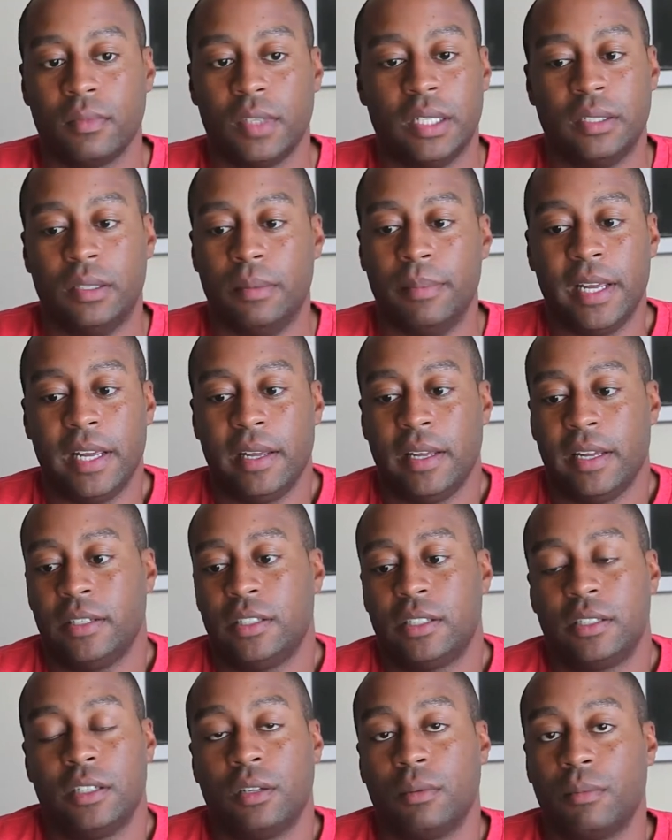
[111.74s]
to me, it's
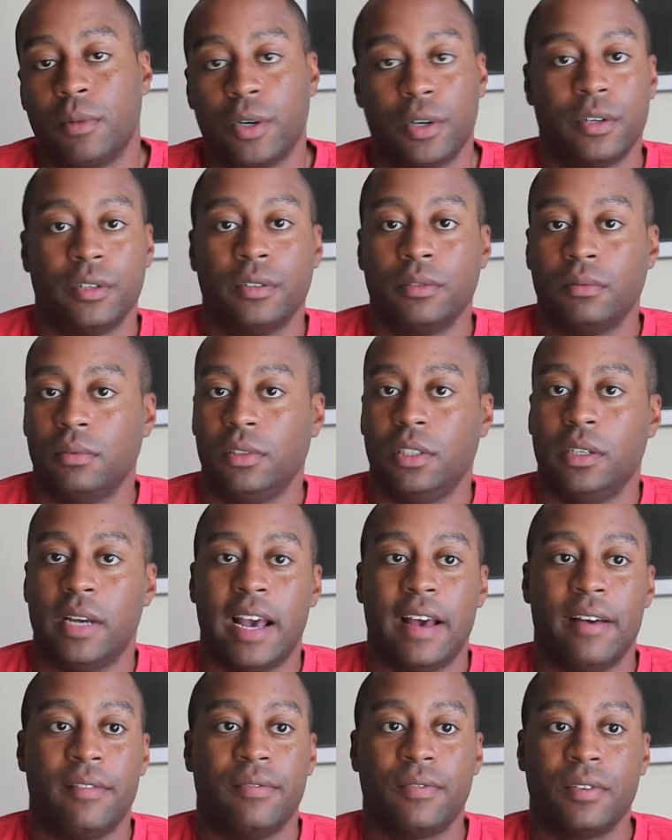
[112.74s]
still a murder. You
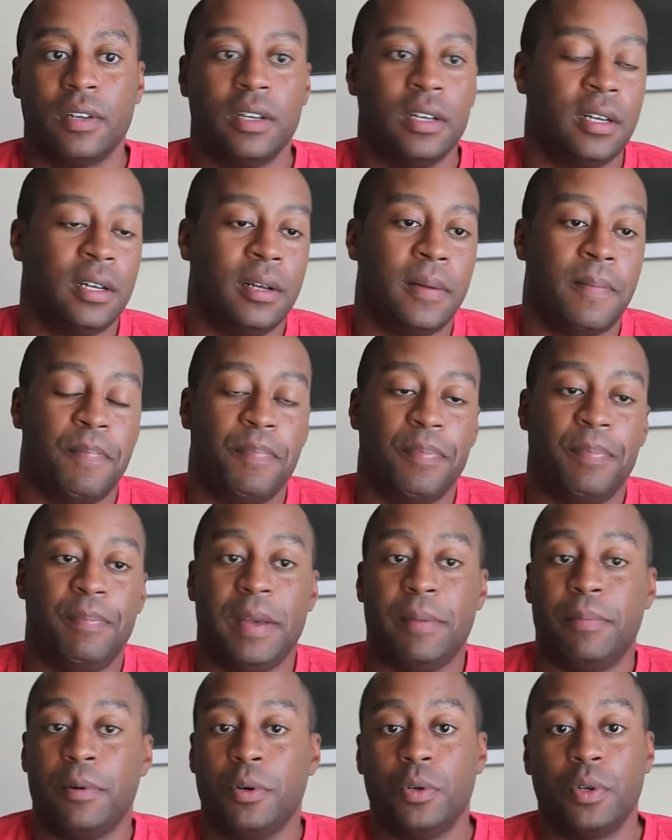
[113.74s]
have
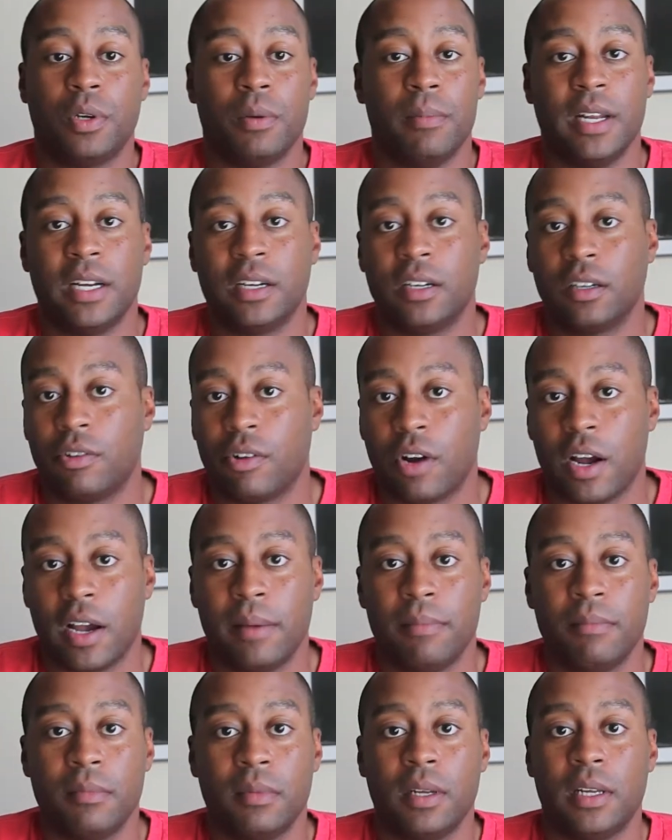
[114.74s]
people who committed a crime,
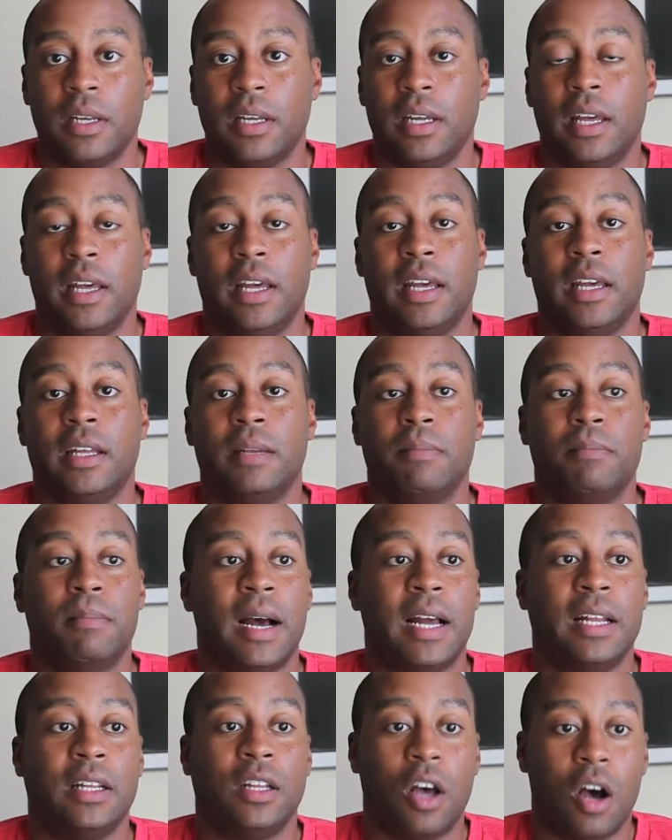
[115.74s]
and
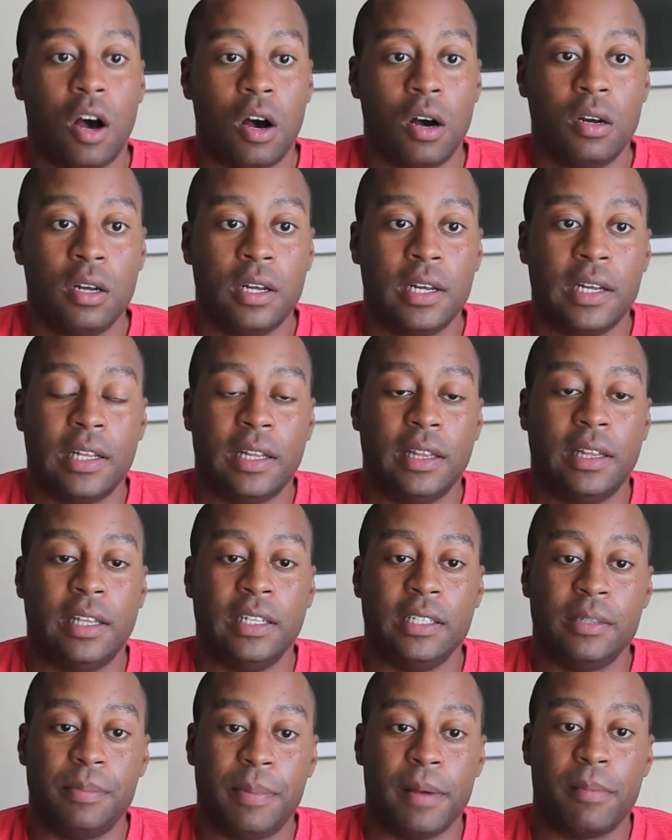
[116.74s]
by law,
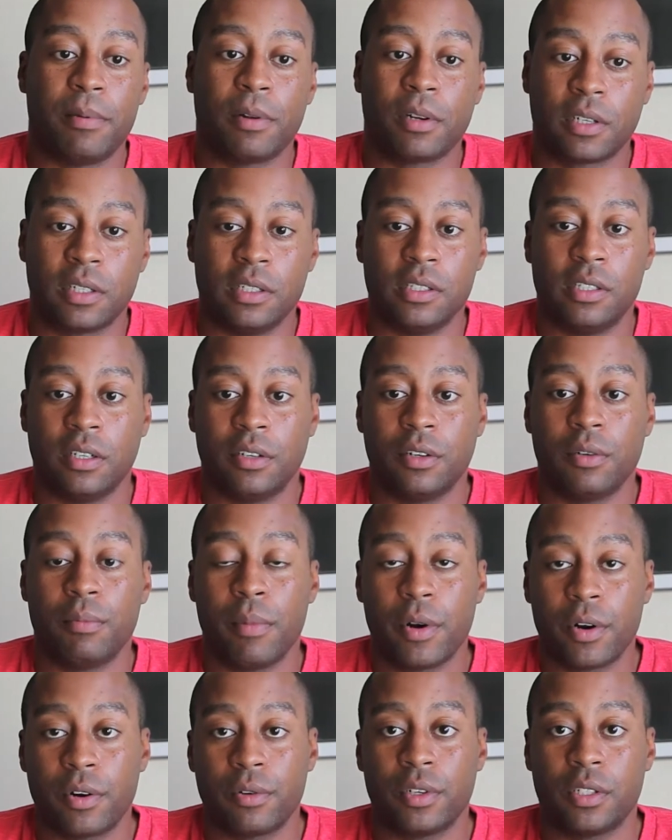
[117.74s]
these people are considered
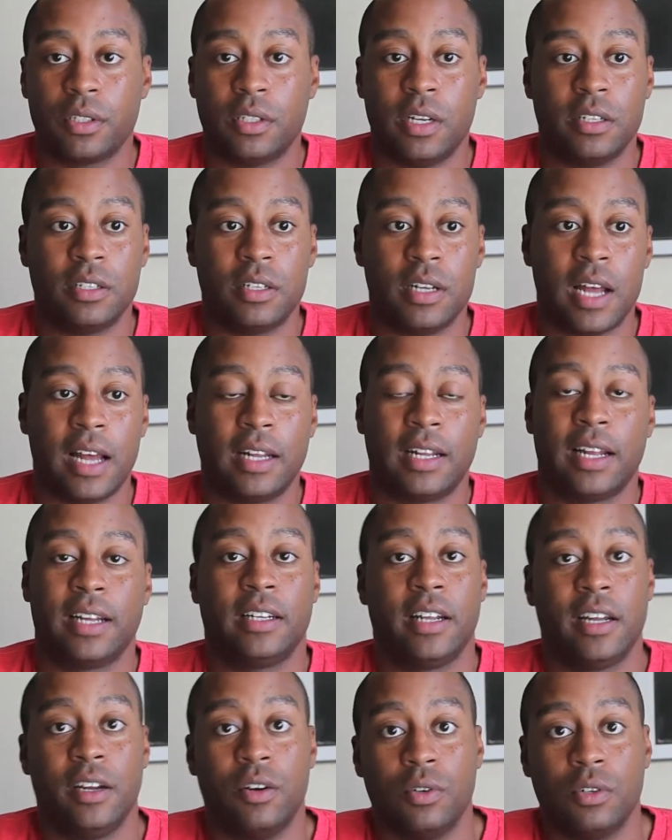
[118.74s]
murderers. It's not like
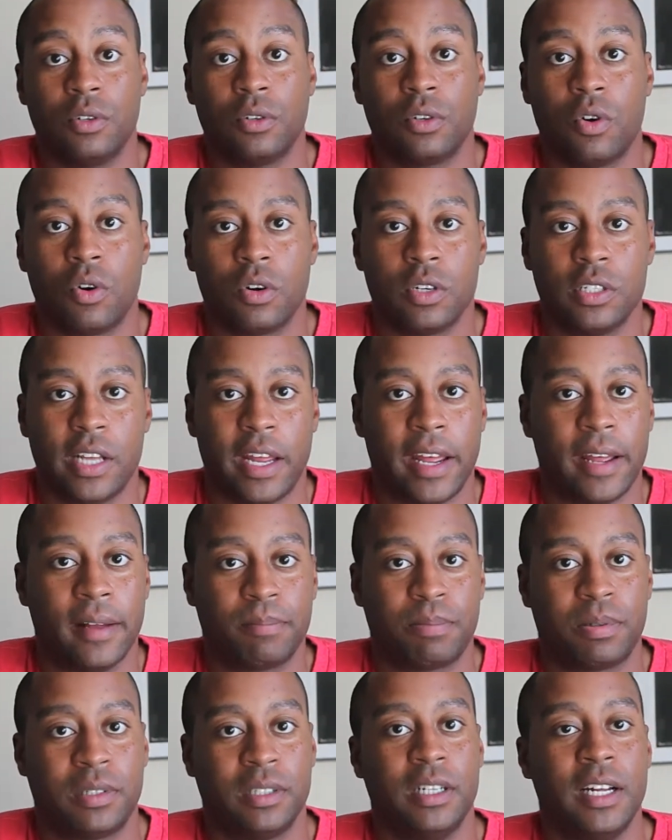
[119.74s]
they go into a court and say,
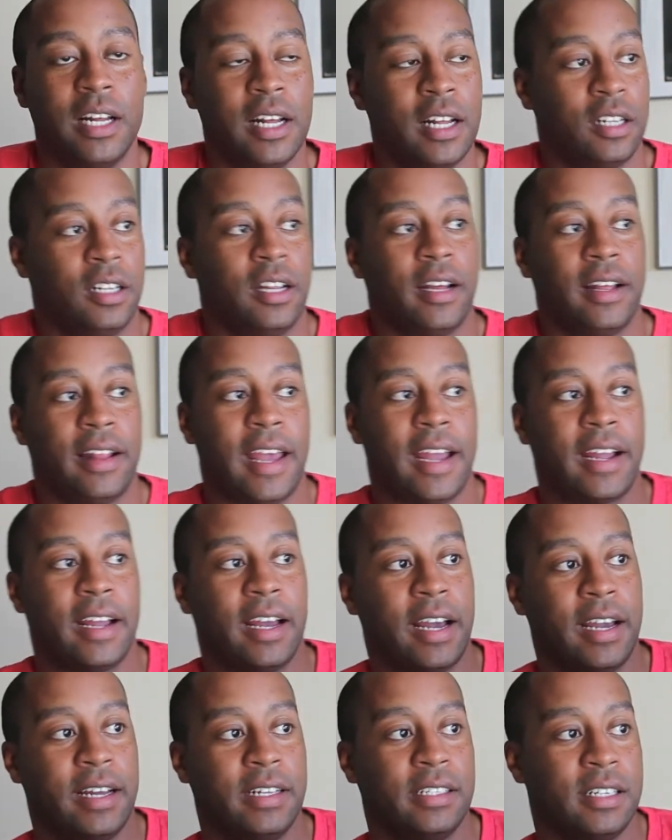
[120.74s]
look at that
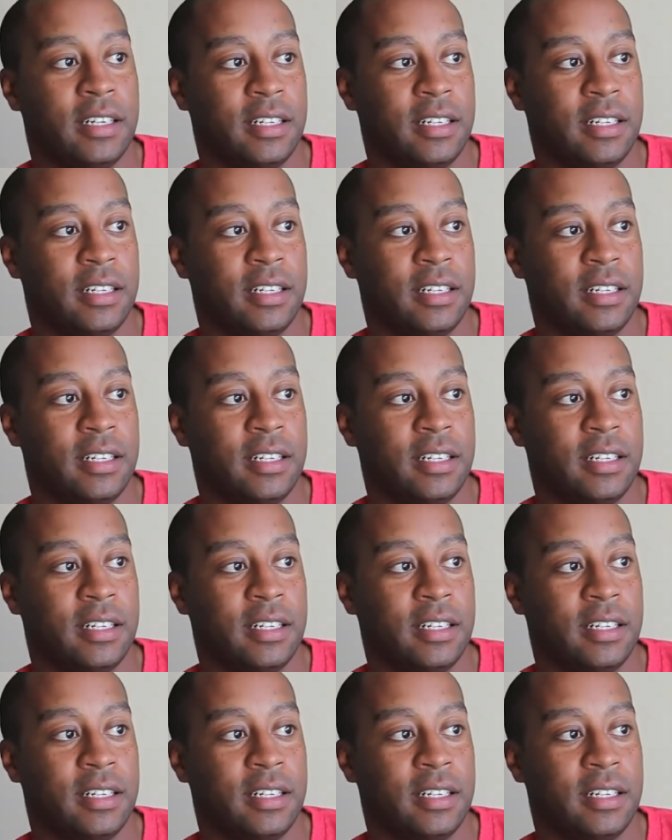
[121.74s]
guy, he's an